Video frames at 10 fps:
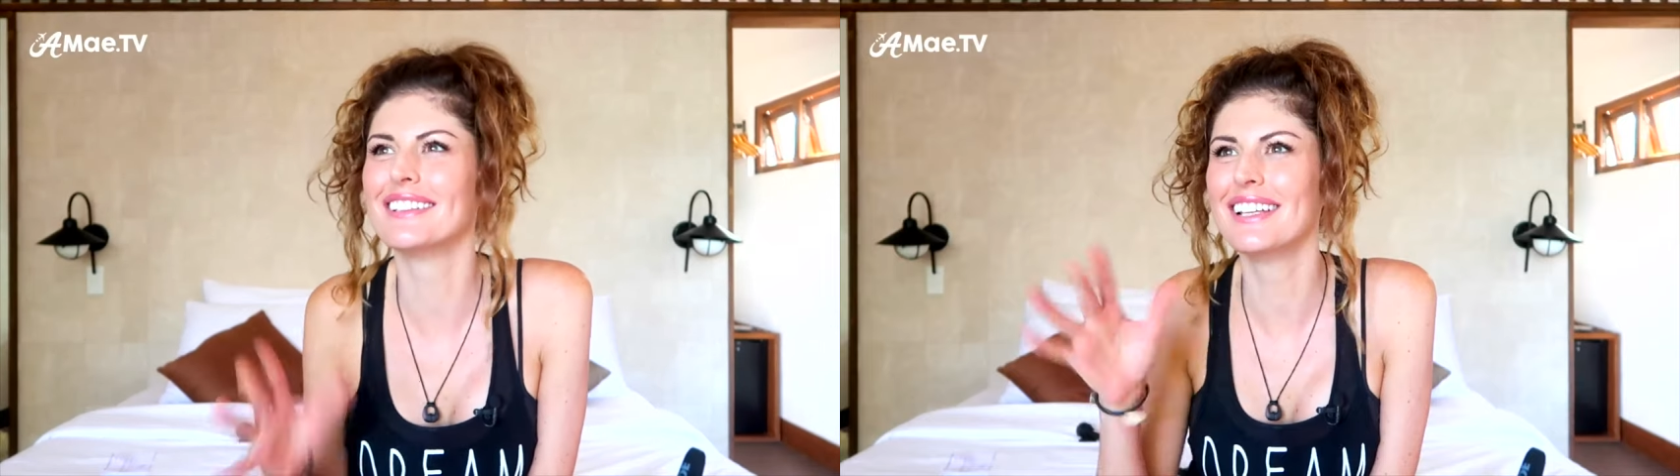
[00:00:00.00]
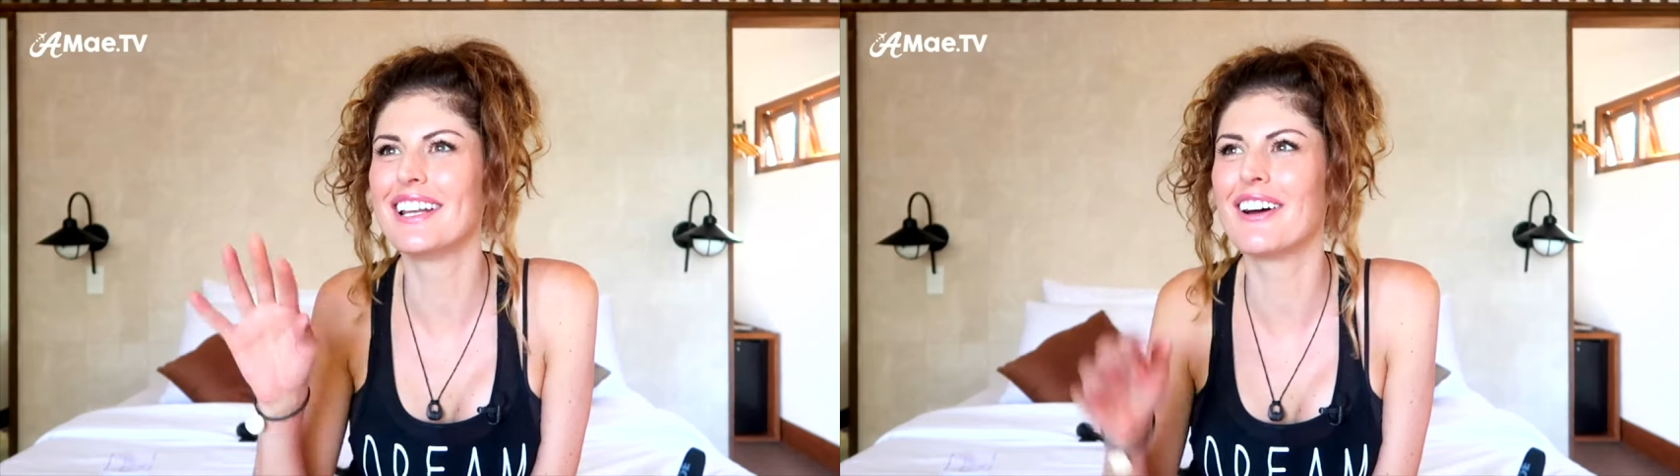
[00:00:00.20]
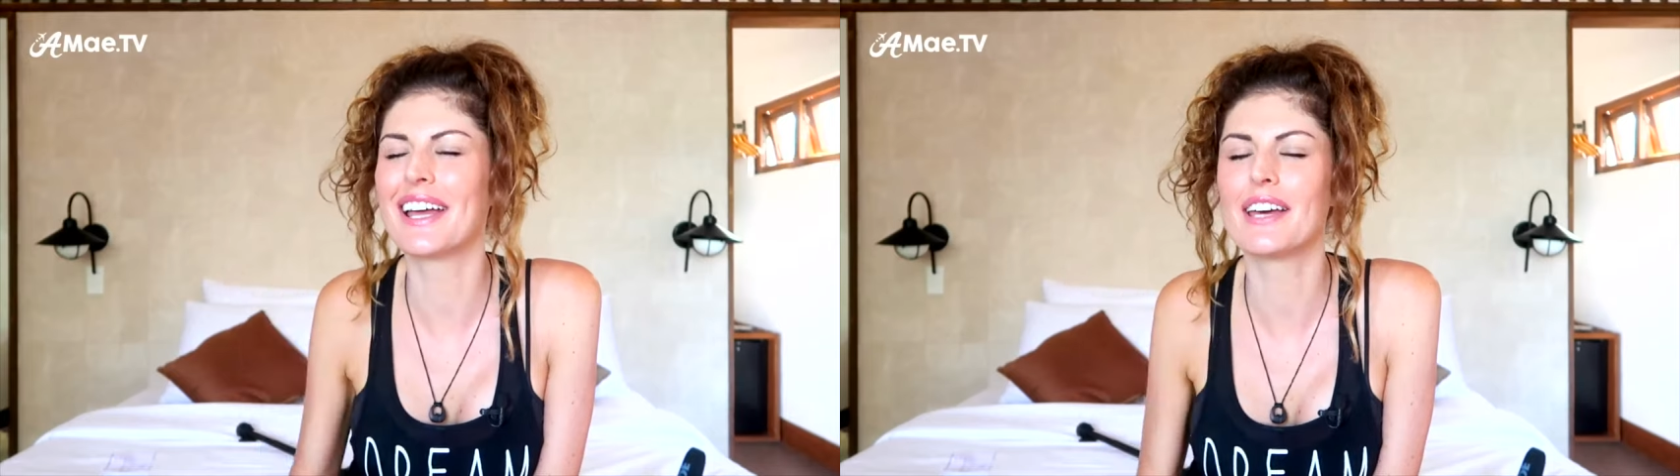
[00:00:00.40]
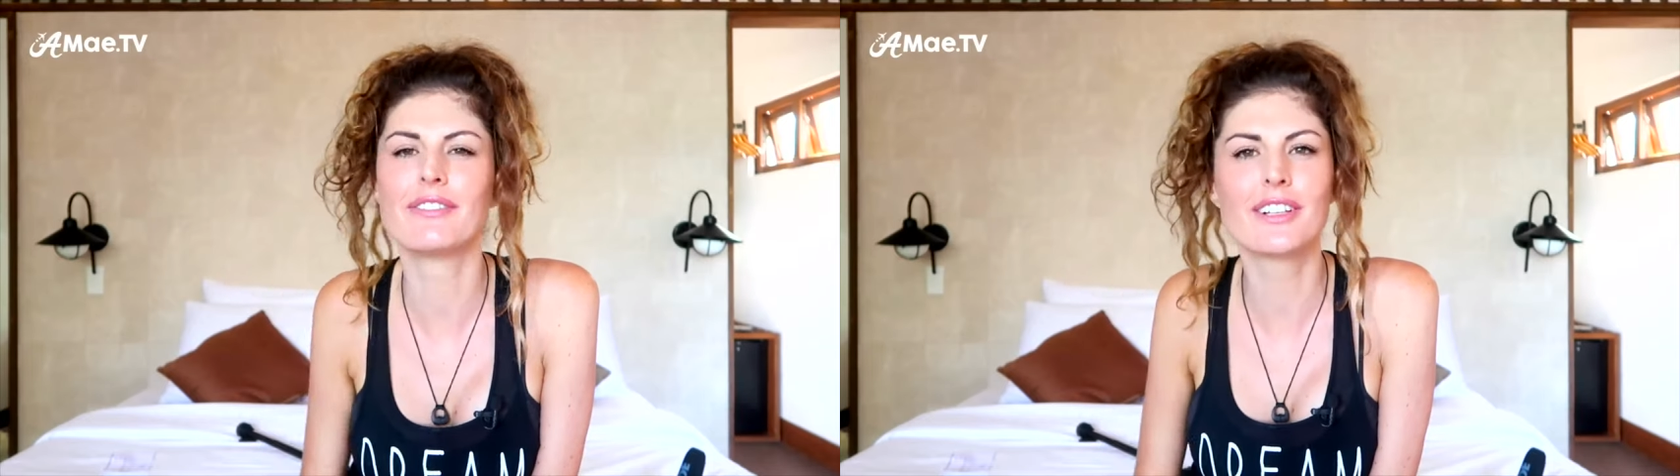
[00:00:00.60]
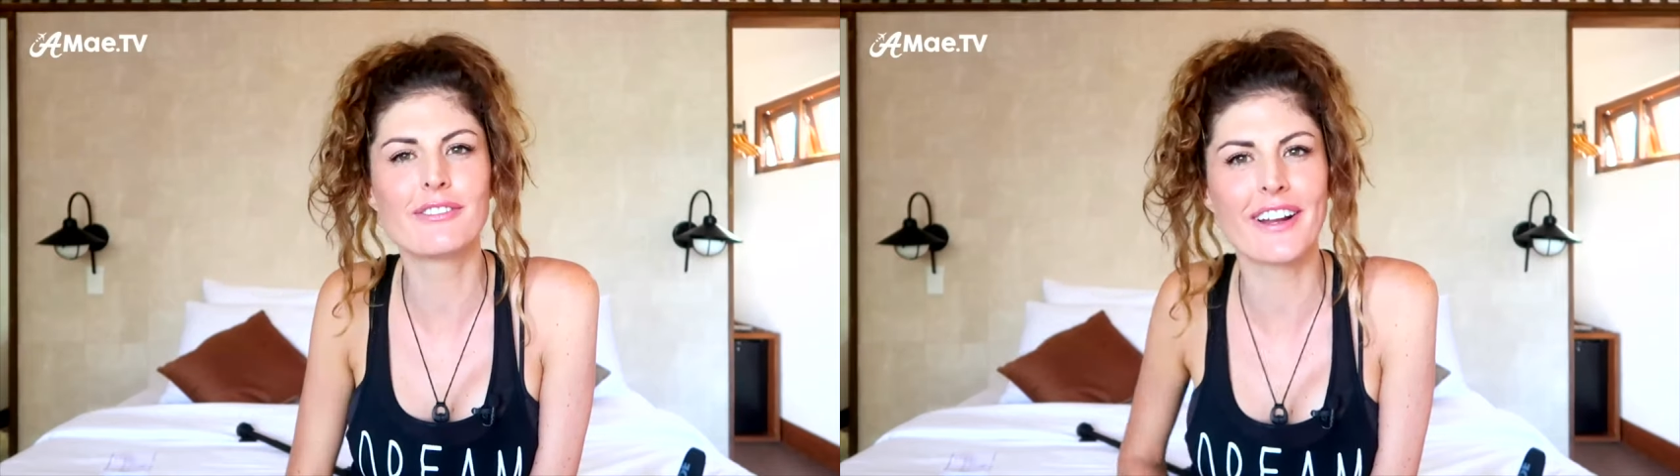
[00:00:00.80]
you know, a
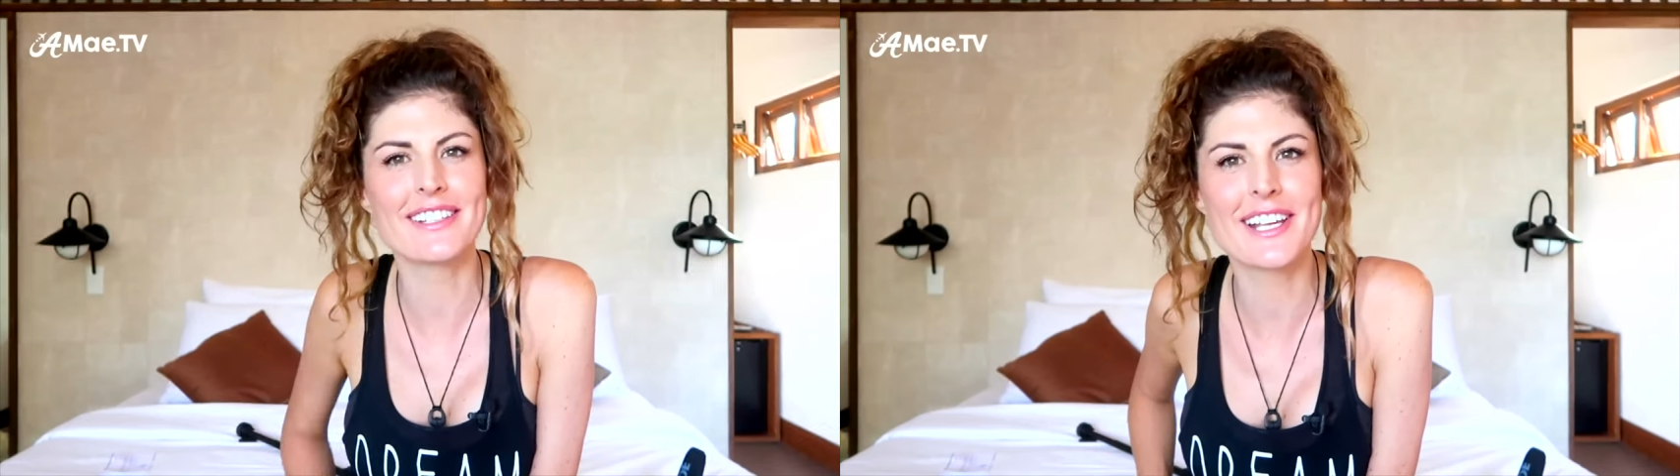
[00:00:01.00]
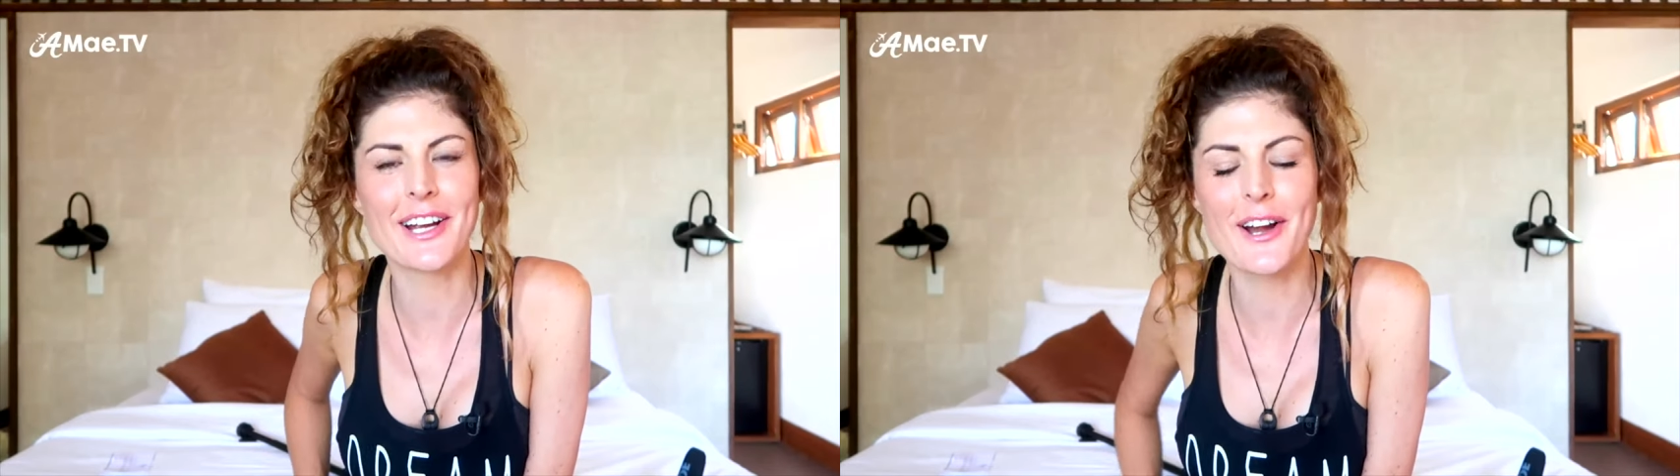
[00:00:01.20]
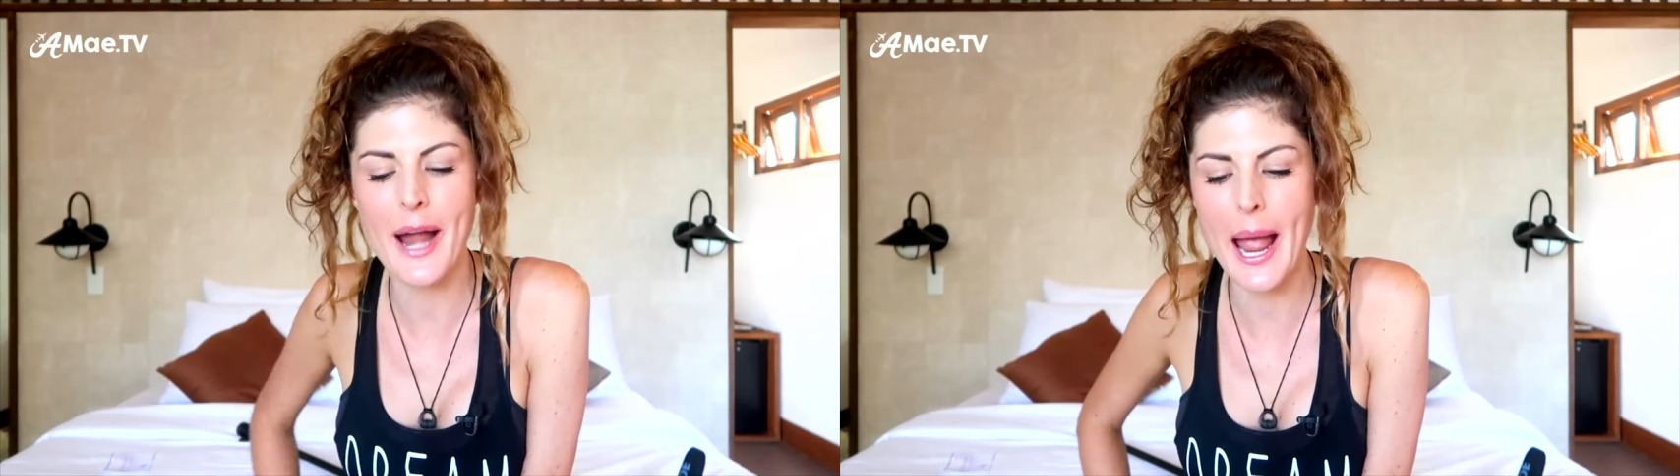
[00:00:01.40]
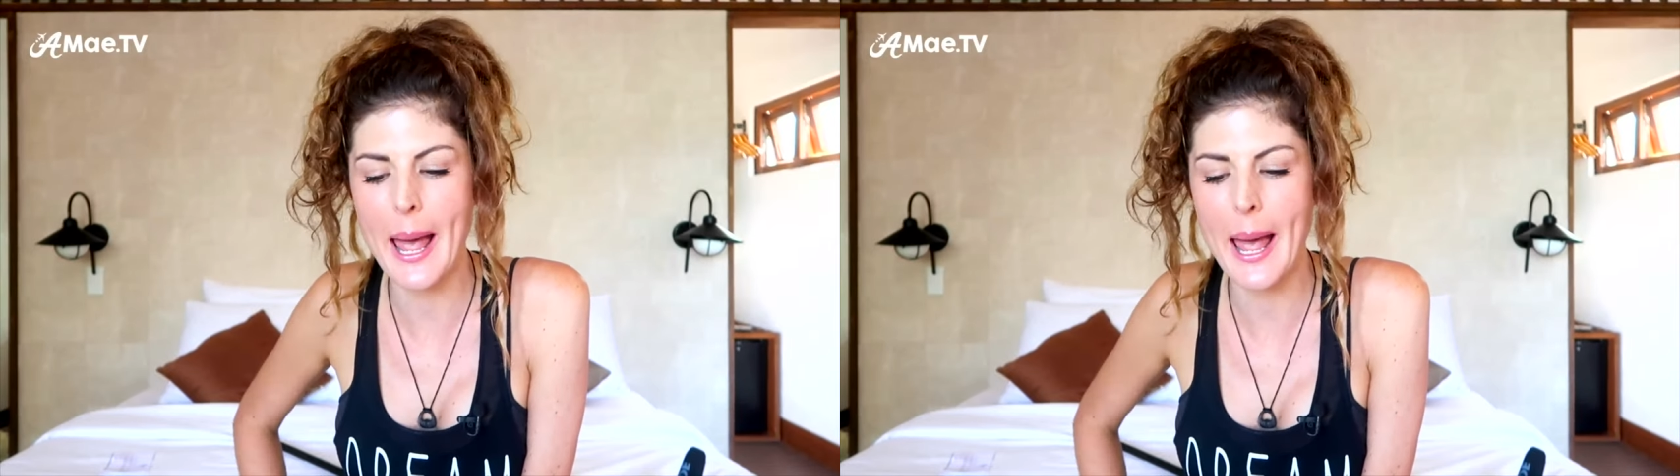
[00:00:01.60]
handful of friends here